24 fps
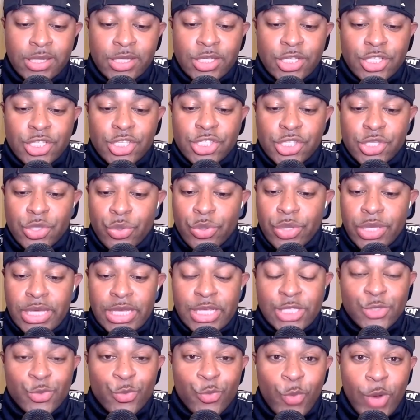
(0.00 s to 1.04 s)
Suki
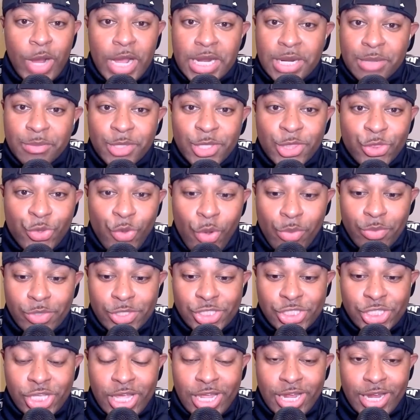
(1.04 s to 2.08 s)
is randomly throwing
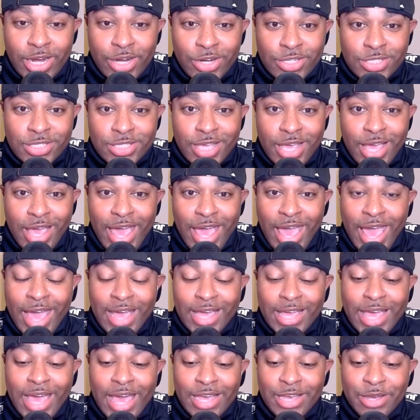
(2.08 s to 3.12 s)
chairs at
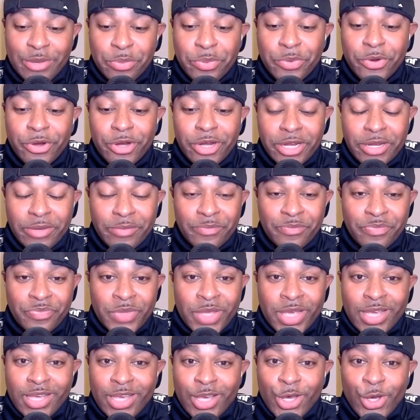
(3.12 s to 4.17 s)
K Kapri
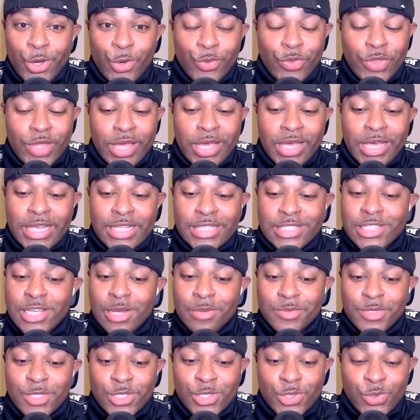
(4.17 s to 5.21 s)
who then gets
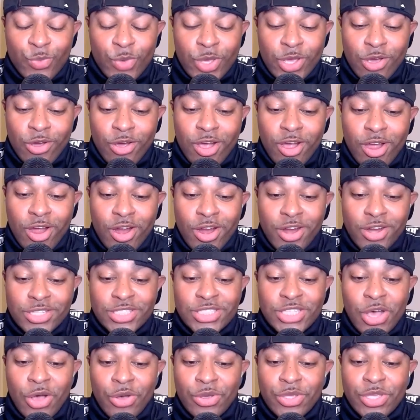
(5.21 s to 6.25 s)
up to swing on her.
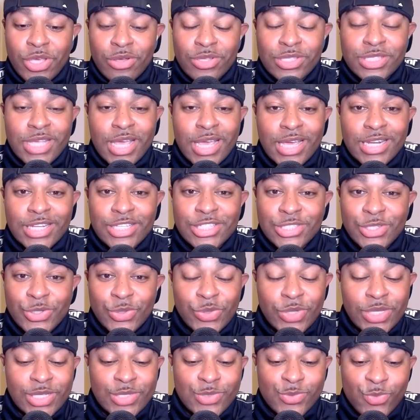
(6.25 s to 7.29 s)
Tokyo saying that
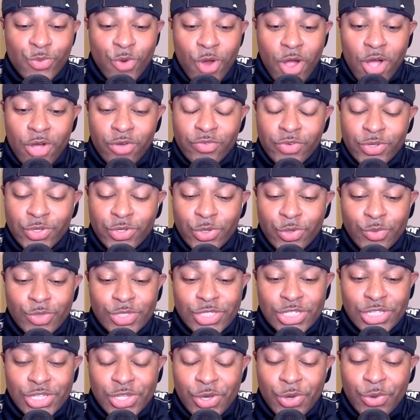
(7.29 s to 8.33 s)
Suki is wrong for doing what
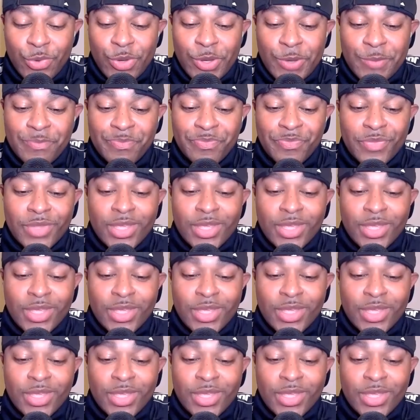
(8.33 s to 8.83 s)
she's doing.